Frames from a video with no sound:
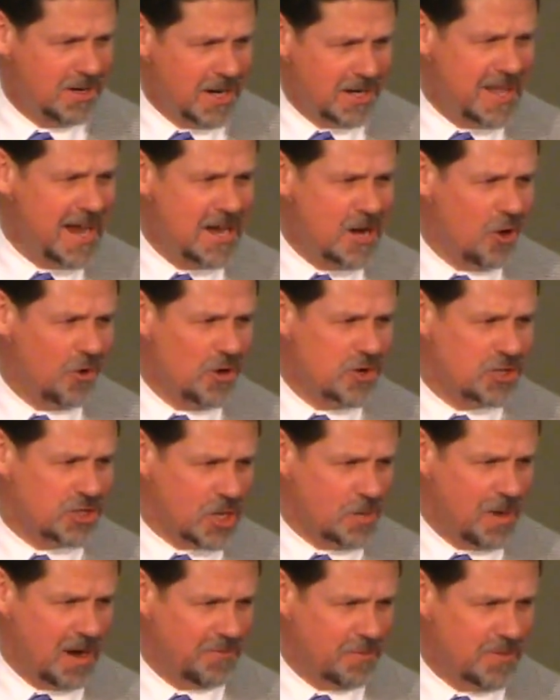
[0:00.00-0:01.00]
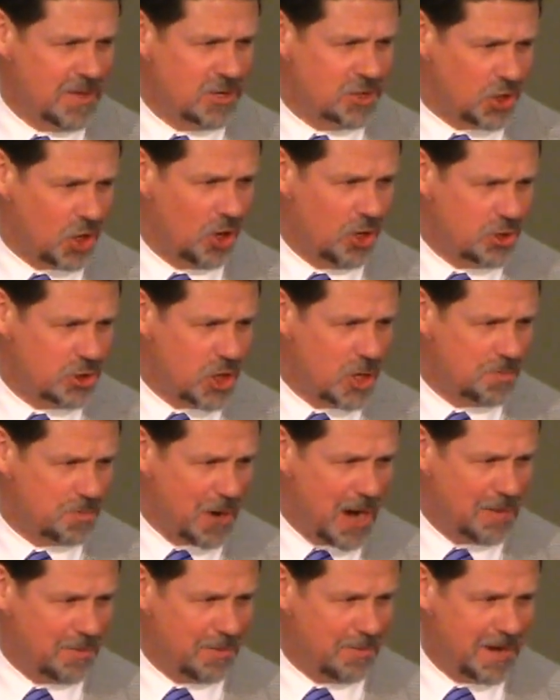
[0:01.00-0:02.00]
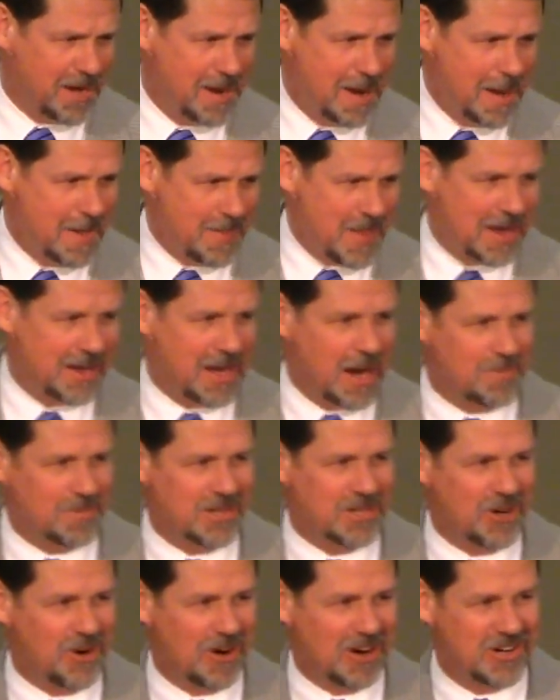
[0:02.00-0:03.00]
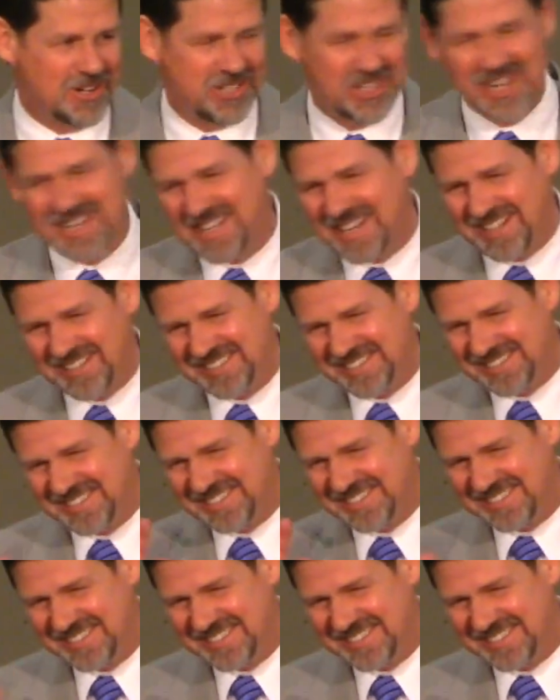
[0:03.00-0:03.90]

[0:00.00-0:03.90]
And they know there's somebody from the church here probably. And they'd come to the door and she'd go,